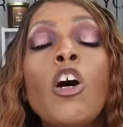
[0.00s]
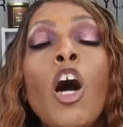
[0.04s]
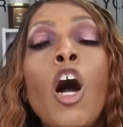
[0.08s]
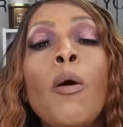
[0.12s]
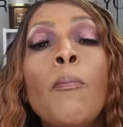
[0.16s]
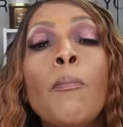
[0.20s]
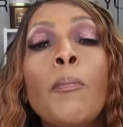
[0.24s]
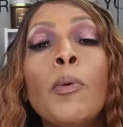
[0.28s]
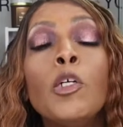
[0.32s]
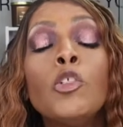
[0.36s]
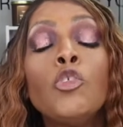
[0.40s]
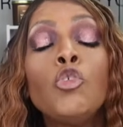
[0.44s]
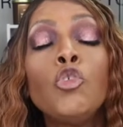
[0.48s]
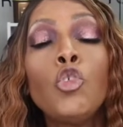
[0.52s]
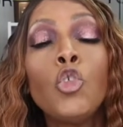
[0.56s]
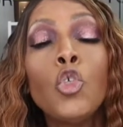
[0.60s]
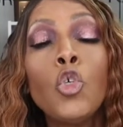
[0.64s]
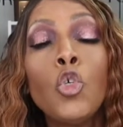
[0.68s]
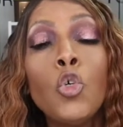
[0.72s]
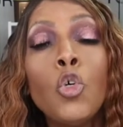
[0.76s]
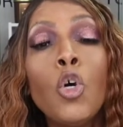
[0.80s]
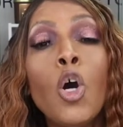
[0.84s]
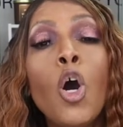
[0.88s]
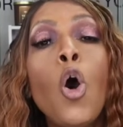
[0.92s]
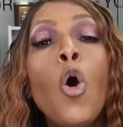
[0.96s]
a
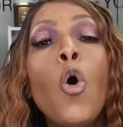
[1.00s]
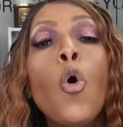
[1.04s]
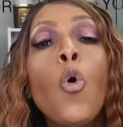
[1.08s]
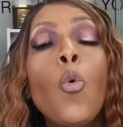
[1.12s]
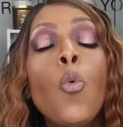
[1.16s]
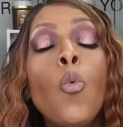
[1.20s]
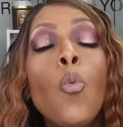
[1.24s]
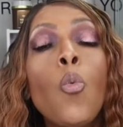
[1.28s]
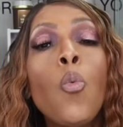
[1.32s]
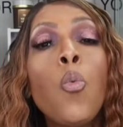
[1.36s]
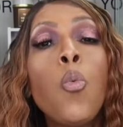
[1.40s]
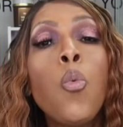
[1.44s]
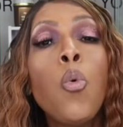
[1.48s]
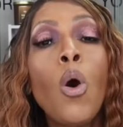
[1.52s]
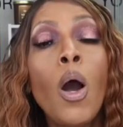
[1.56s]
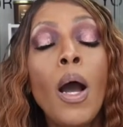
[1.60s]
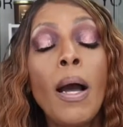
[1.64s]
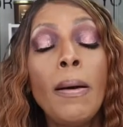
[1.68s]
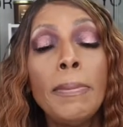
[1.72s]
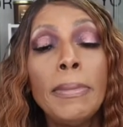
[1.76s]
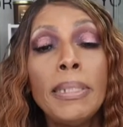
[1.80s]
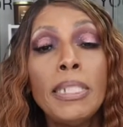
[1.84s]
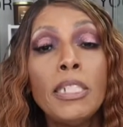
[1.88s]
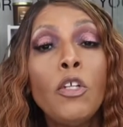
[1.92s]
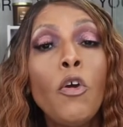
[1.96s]
mature
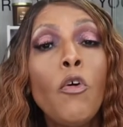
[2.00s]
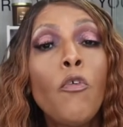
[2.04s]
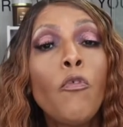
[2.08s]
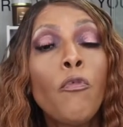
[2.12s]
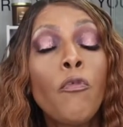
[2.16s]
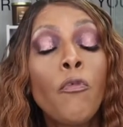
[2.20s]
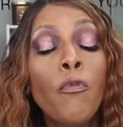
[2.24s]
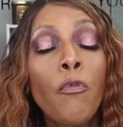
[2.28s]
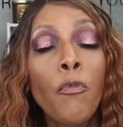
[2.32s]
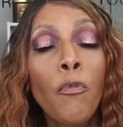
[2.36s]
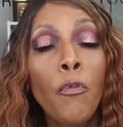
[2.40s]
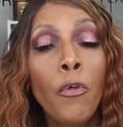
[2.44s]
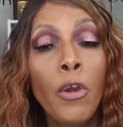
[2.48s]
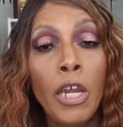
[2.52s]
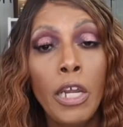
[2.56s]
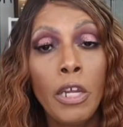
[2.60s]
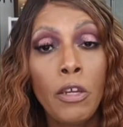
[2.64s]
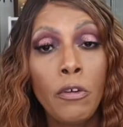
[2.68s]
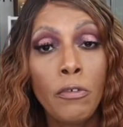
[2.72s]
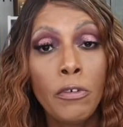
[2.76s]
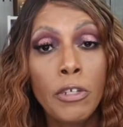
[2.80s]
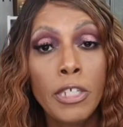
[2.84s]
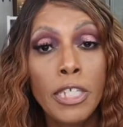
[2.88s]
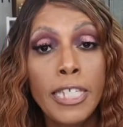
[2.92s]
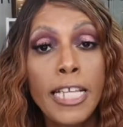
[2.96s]
woman
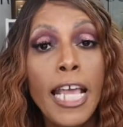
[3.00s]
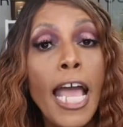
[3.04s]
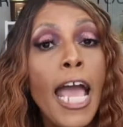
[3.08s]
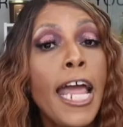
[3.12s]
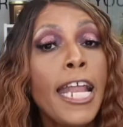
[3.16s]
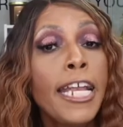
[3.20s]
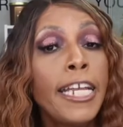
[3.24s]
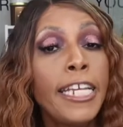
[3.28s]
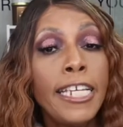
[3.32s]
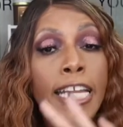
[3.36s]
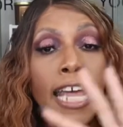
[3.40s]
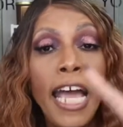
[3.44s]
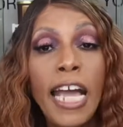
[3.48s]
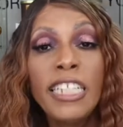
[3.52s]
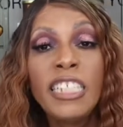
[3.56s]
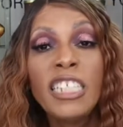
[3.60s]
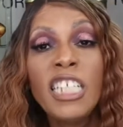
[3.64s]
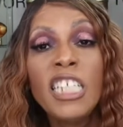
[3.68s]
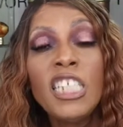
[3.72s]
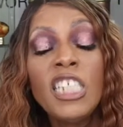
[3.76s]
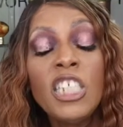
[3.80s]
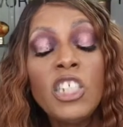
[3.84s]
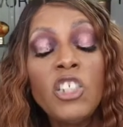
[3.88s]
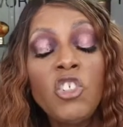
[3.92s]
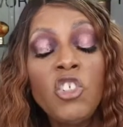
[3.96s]
fragrance. Not the
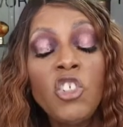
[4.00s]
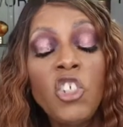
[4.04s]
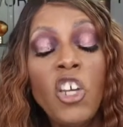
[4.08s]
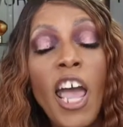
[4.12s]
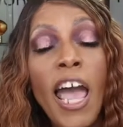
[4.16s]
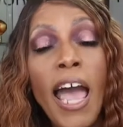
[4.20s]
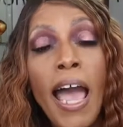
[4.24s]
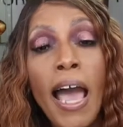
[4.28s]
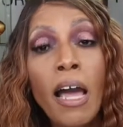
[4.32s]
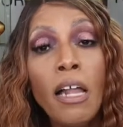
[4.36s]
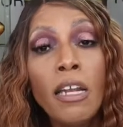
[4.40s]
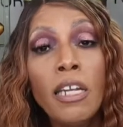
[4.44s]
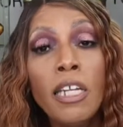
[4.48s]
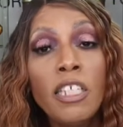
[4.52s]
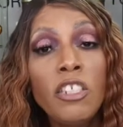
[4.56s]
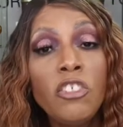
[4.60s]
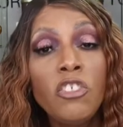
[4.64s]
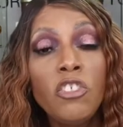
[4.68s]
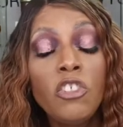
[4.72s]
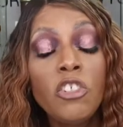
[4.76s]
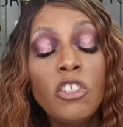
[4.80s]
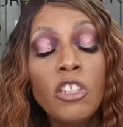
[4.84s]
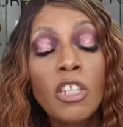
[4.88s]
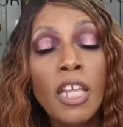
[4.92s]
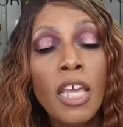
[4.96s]
little
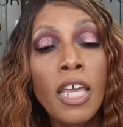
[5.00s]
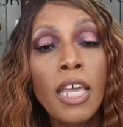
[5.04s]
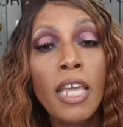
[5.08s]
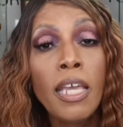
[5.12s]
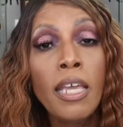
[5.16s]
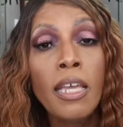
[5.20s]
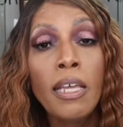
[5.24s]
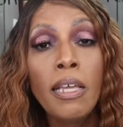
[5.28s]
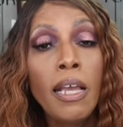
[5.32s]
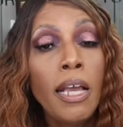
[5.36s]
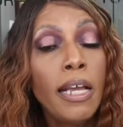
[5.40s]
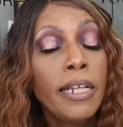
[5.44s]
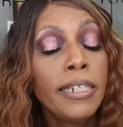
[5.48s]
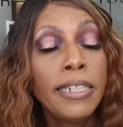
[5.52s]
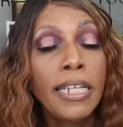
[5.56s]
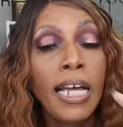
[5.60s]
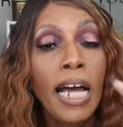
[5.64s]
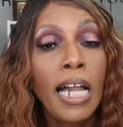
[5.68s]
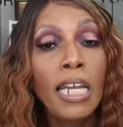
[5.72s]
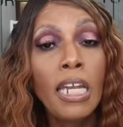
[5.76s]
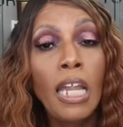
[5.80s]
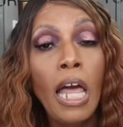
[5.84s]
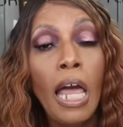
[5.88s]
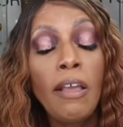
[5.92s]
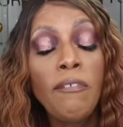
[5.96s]
childish thing.
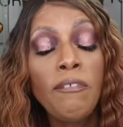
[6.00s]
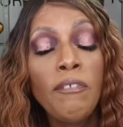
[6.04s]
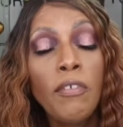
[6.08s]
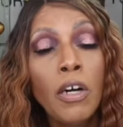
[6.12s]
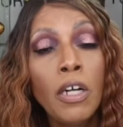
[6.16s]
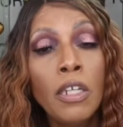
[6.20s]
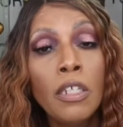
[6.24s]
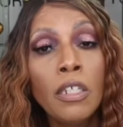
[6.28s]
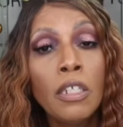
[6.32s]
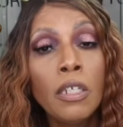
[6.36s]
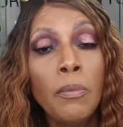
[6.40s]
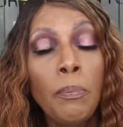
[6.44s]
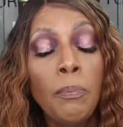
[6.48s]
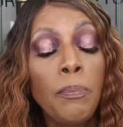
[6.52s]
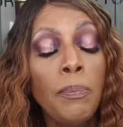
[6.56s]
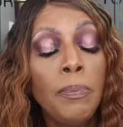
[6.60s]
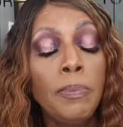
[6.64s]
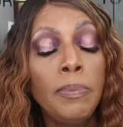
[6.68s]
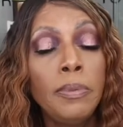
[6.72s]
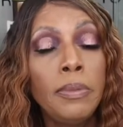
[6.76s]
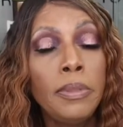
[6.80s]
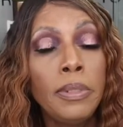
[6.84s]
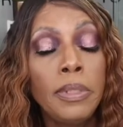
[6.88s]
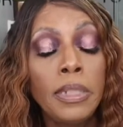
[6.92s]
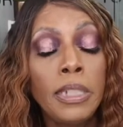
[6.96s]
Not like for a little
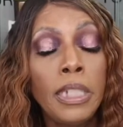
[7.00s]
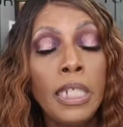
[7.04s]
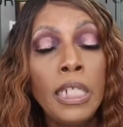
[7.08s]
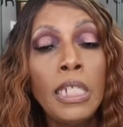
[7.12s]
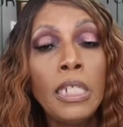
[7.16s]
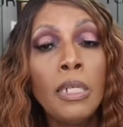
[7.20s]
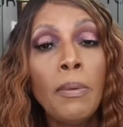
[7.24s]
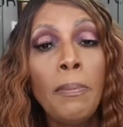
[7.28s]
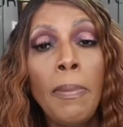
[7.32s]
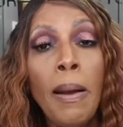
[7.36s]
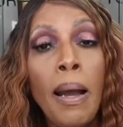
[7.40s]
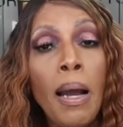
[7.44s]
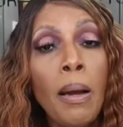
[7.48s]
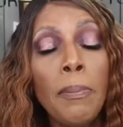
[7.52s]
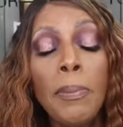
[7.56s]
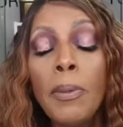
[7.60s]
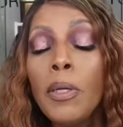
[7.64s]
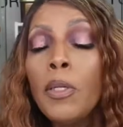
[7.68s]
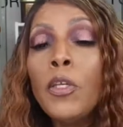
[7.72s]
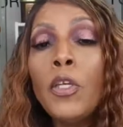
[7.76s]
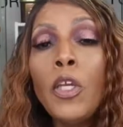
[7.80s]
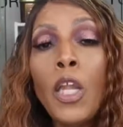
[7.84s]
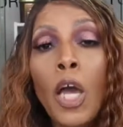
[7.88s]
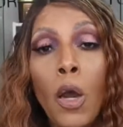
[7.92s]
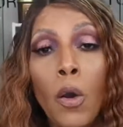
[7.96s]
Tina Bumper.
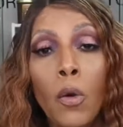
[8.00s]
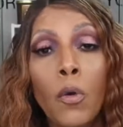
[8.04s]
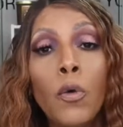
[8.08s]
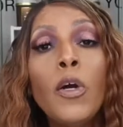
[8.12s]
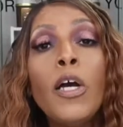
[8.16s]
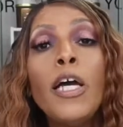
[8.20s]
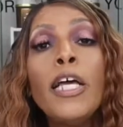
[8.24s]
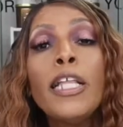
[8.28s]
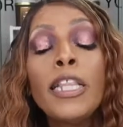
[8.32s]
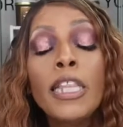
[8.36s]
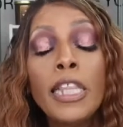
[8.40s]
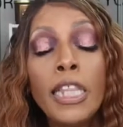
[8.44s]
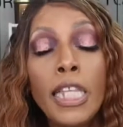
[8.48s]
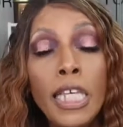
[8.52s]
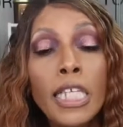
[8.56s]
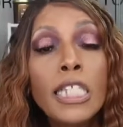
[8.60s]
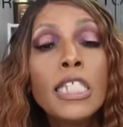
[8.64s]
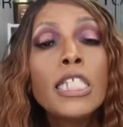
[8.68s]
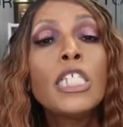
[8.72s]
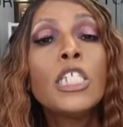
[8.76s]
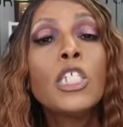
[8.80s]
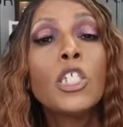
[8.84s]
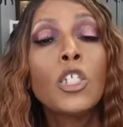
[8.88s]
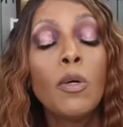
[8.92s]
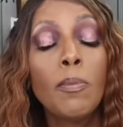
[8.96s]
No. This
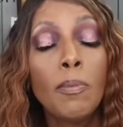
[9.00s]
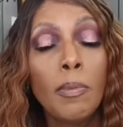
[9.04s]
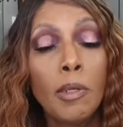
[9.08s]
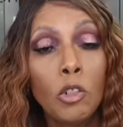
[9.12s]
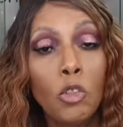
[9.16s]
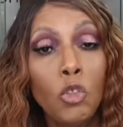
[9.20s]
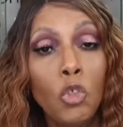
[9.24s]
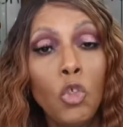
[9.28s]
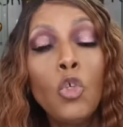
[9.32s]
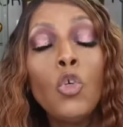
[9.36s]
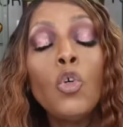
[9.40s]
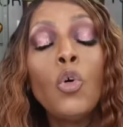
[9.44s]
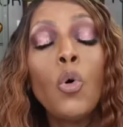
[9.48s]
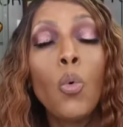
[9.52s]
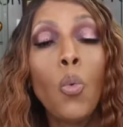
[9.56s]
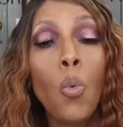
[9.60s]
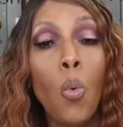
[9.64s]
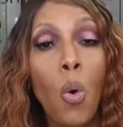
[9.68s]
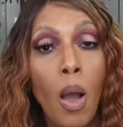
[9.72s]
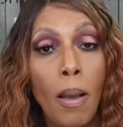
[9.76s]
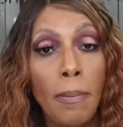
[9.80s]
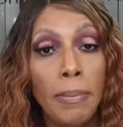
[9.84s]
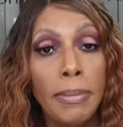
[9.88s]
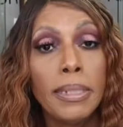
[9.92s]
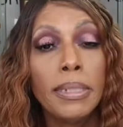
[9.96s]
is a mature
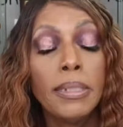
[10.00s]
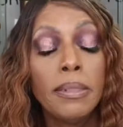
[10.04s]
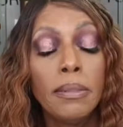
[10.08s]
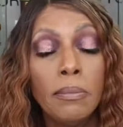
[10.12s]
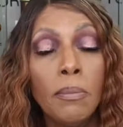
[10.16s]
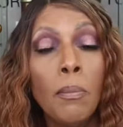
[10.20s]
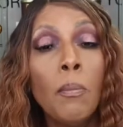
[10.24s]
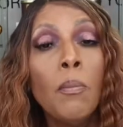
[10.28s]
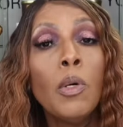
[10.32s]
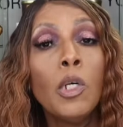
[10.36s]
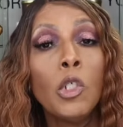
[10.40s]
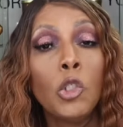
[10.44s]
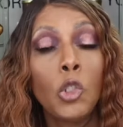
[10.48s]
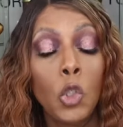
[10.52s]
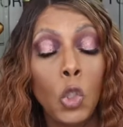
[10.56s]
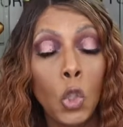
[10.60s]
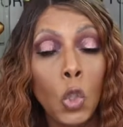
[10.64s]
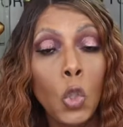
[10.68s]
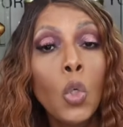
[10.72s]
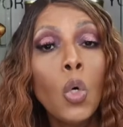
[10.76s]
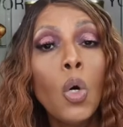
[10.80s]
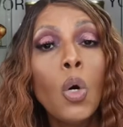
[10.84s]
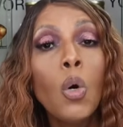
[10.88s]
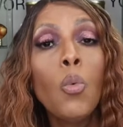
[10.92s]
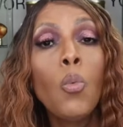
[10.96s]
woman.
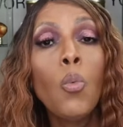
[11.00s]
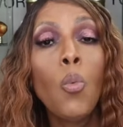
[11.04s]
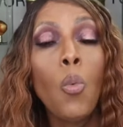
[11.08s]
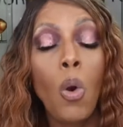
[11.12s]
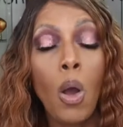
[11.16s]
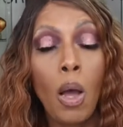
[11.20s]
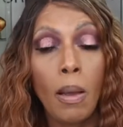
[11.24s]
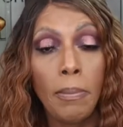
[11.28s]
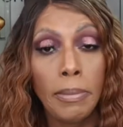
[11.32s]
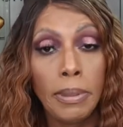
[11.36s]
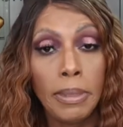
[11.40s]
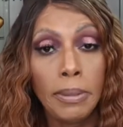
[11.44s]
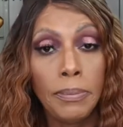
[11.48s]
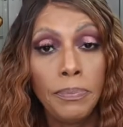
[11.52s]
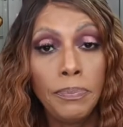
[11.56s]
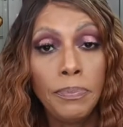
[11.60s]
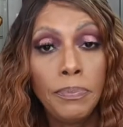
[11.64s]
Mature woman.